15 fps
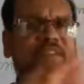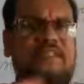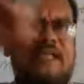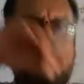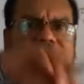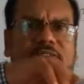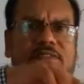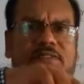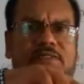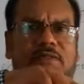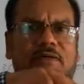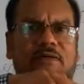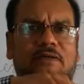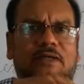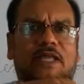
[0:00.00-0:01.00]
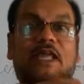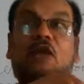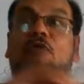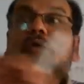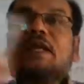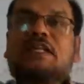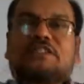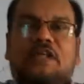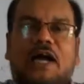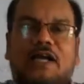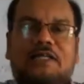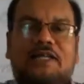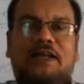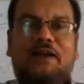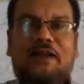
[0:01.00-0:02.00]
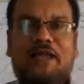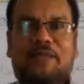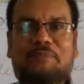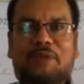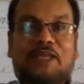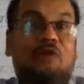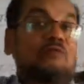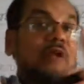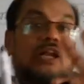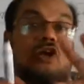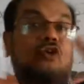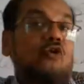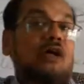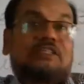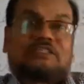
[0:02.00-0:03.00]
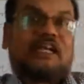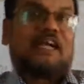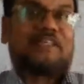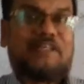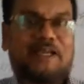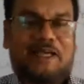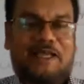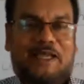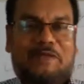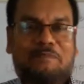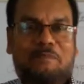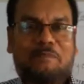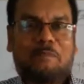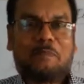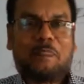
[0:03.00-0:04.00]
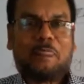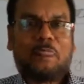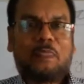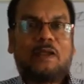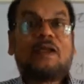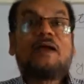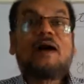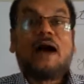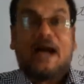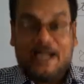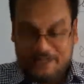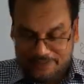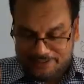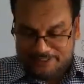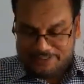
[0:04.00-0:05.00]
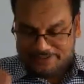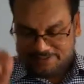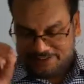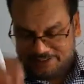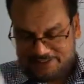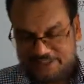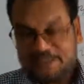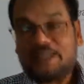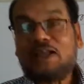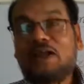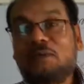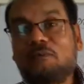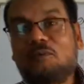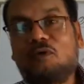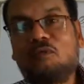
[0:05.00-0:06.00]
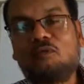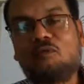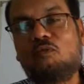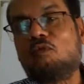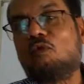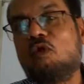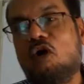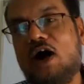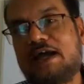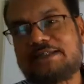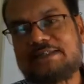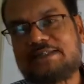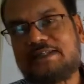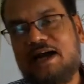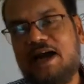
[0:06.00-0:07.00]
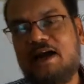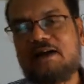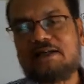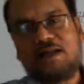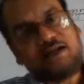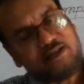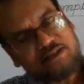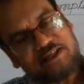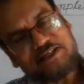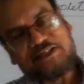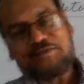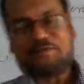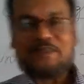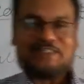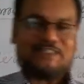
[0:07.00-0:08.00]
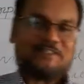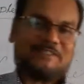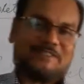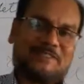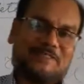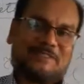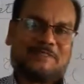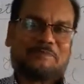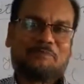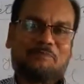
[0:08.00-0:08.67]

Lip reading: changed. He will shine in life. He will not shine in life unless he works hard. This is present tense.